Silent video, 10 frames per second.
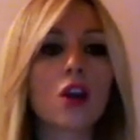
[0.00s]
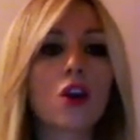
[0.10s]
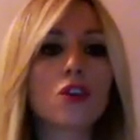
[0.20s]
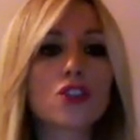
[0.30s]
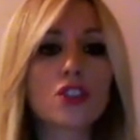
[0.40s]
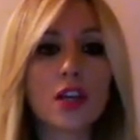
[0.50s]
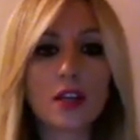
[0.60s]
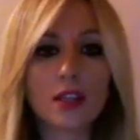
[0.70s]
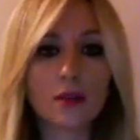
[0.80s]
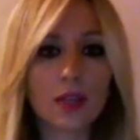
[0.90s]

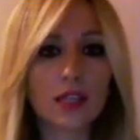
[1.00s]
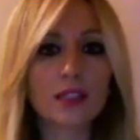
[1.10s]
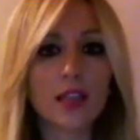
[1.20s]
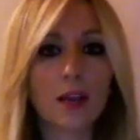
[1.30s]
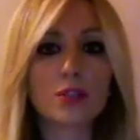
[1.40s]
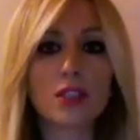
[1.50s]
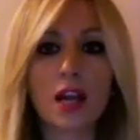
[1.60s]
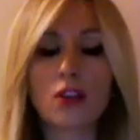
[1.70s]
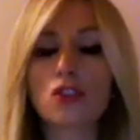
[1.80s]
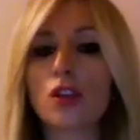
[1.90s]
Concerning real-time
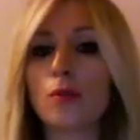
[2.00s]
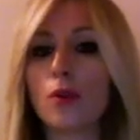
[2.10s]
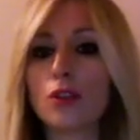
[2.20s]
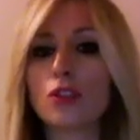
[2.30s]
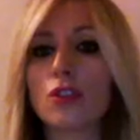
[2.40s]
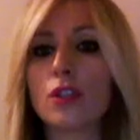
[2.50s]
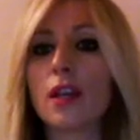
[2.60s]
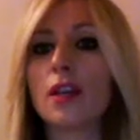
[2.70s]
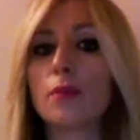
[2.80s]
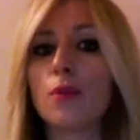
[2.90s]
structural
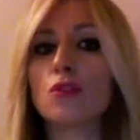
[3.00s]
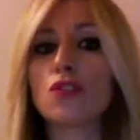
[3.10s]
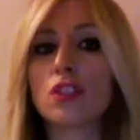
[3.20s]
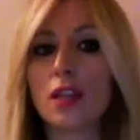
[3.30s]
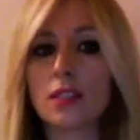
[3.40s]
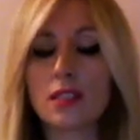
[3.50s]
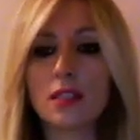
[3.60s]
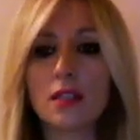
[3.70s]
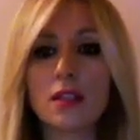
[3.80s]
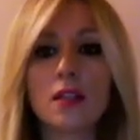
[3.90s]
monitoring and remote
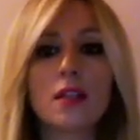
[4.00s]
sensing,